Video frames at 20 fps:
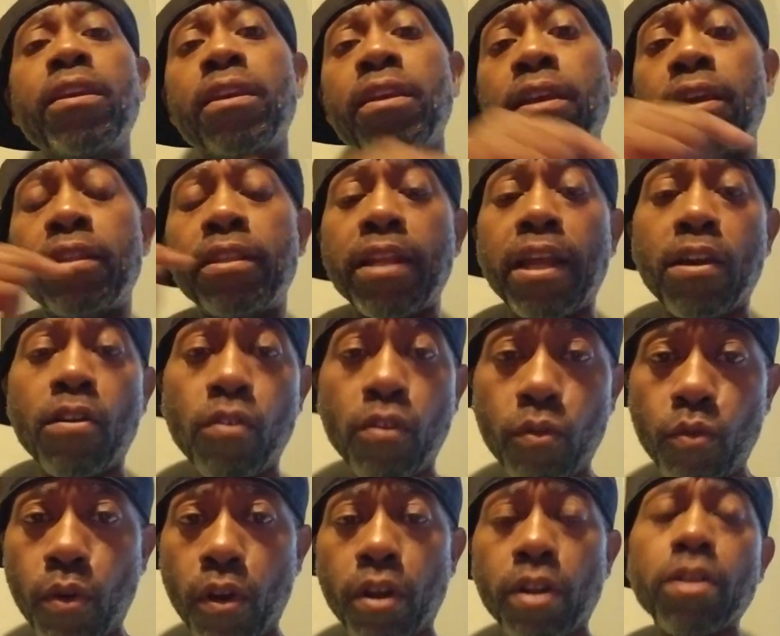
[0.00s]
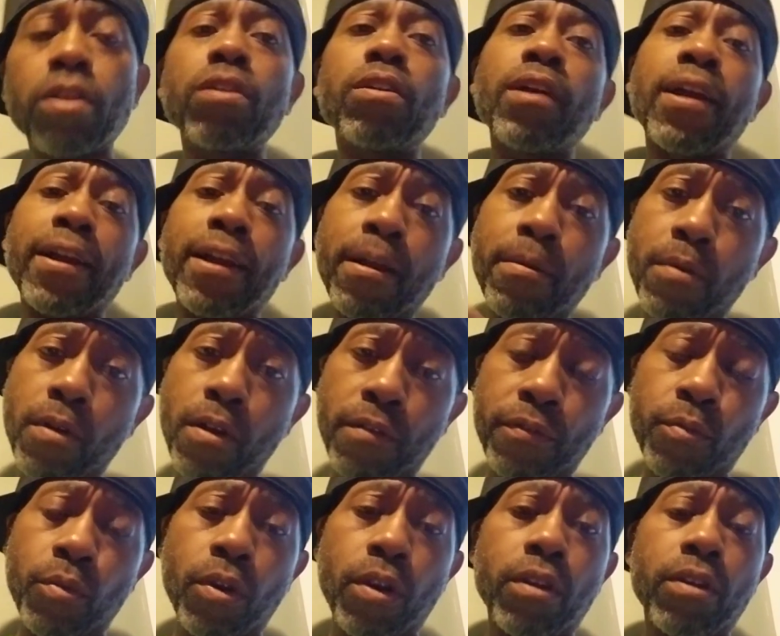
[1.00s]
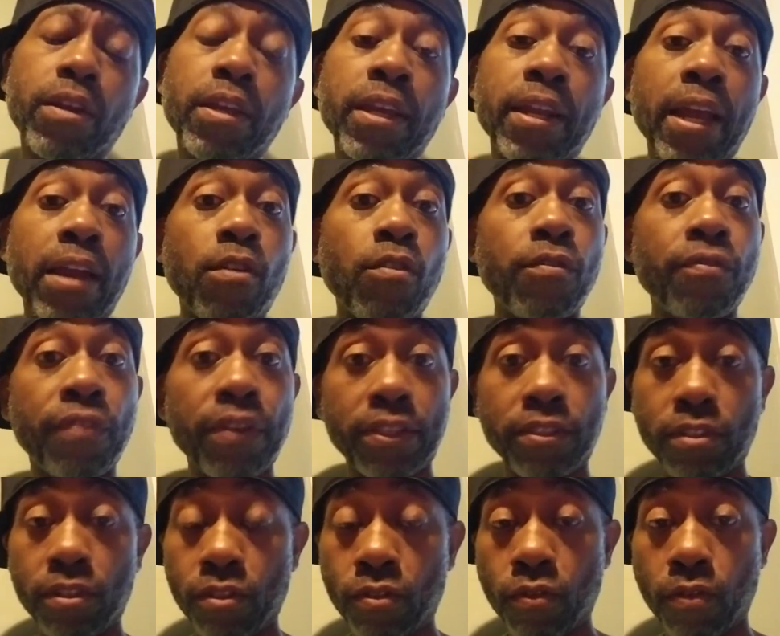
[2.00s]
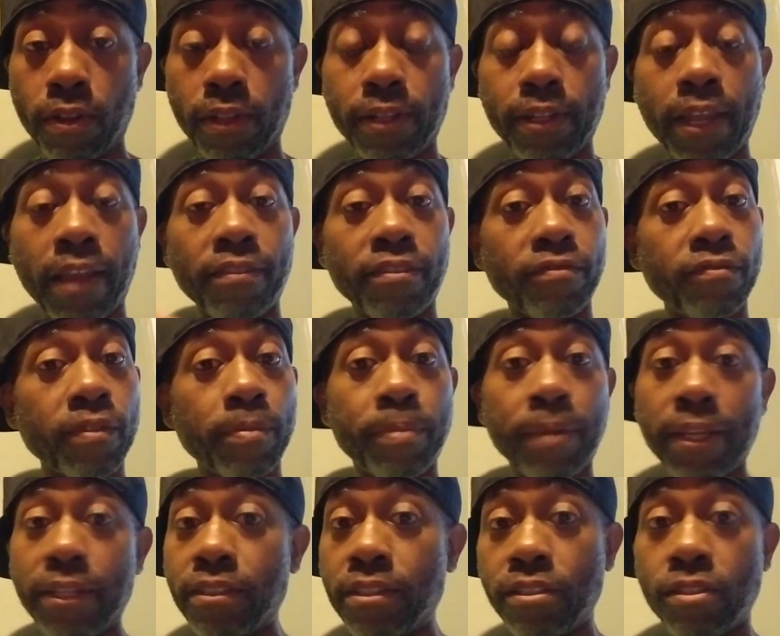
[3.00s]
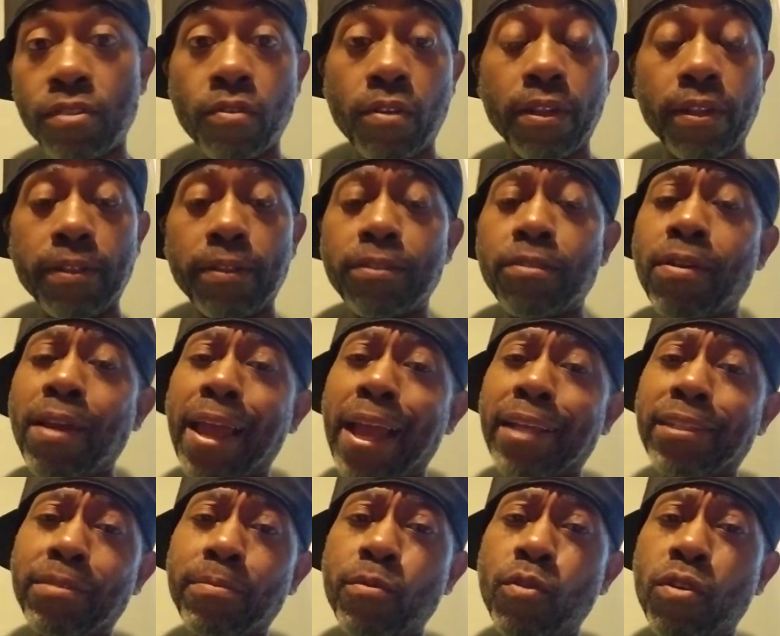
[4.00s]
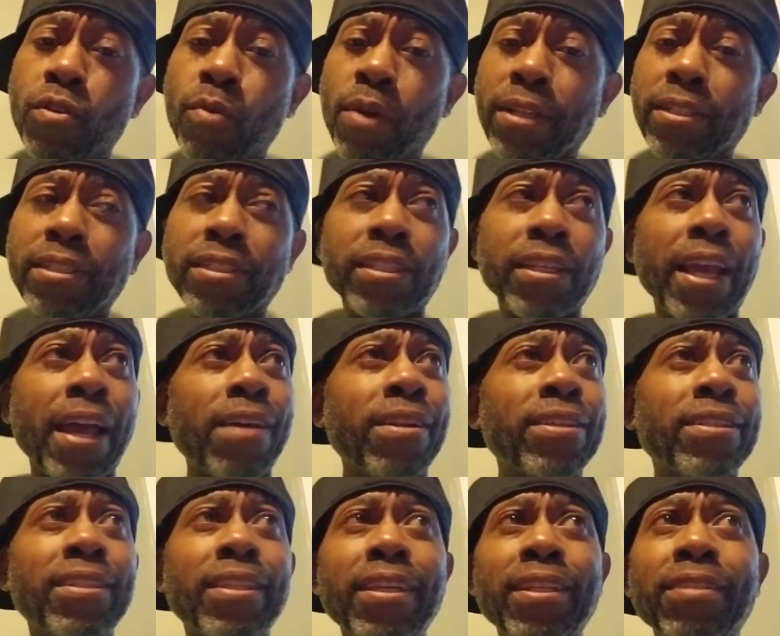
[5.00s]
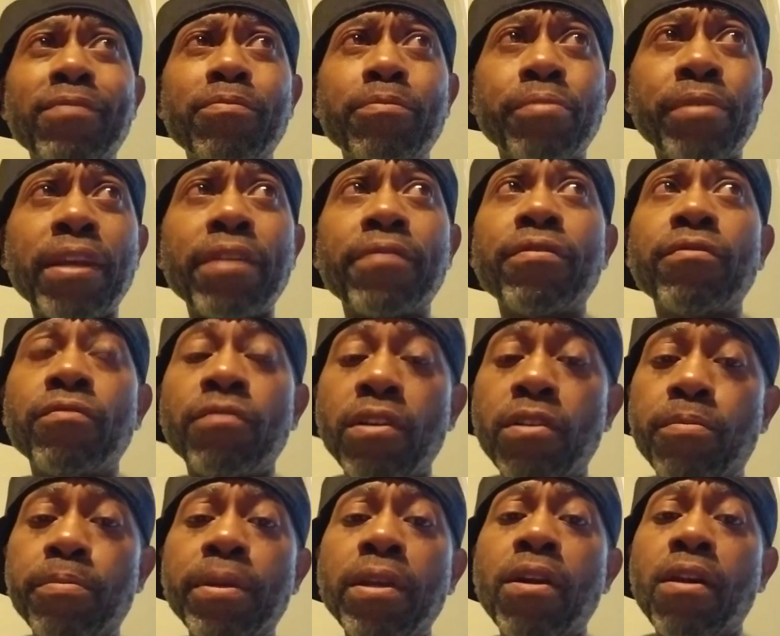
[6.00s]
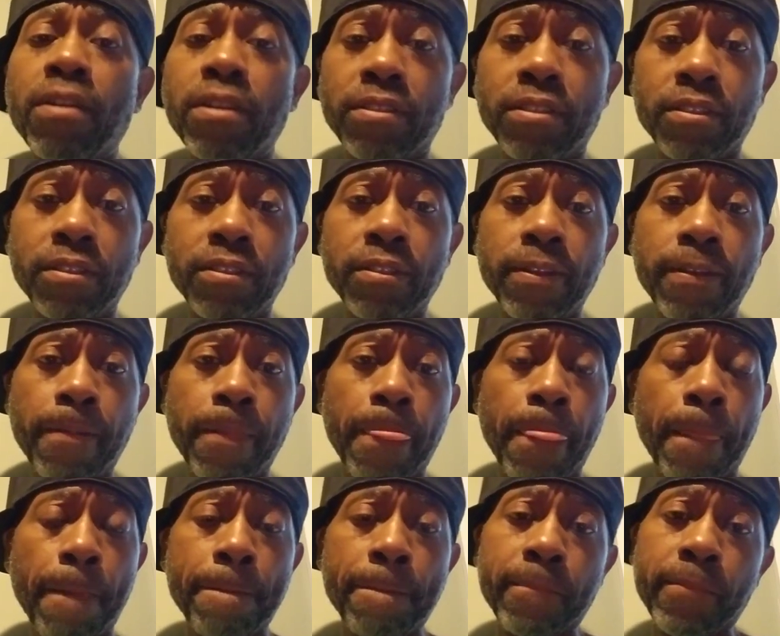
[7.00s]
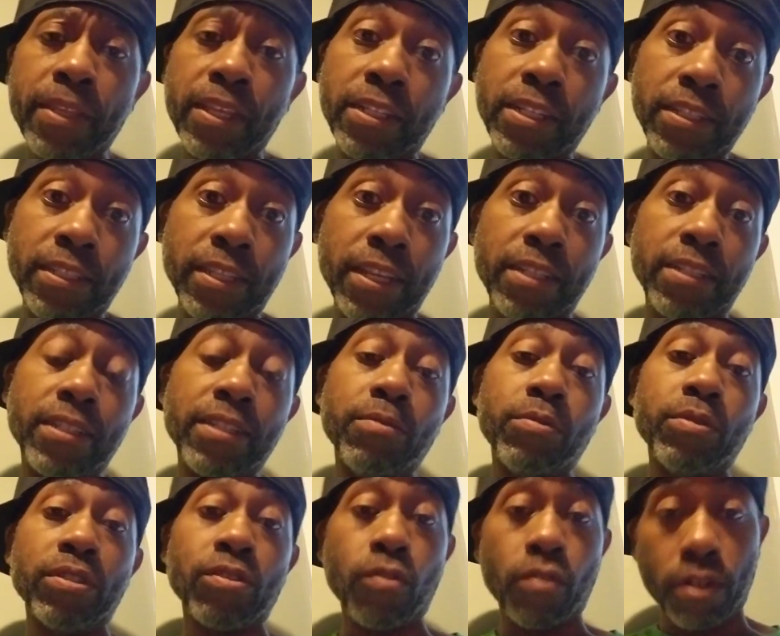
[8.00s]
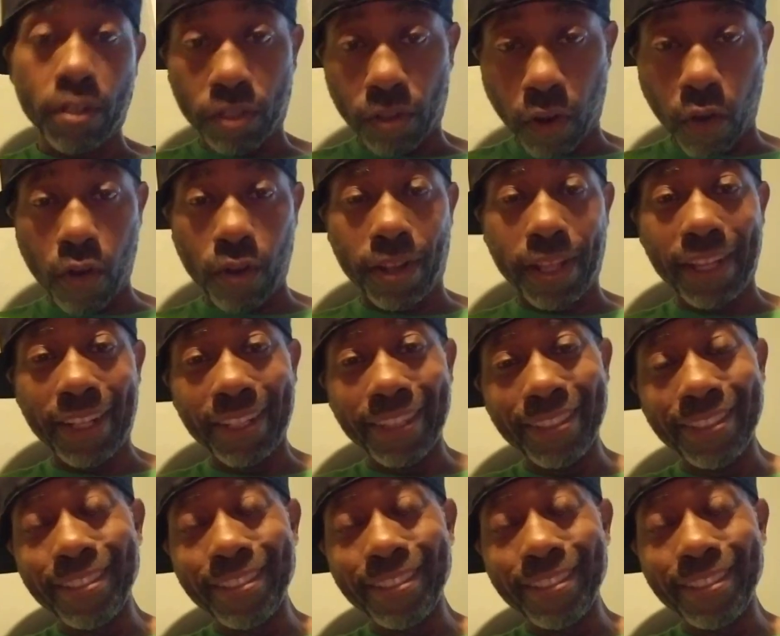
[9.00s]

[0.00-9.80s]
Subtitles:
and then I go to work. I come off work and I go fix the toilet. I replace the toilet. So I asked her more questions. I said, how this thing break for real? Be honest. And she said she was on the toilet.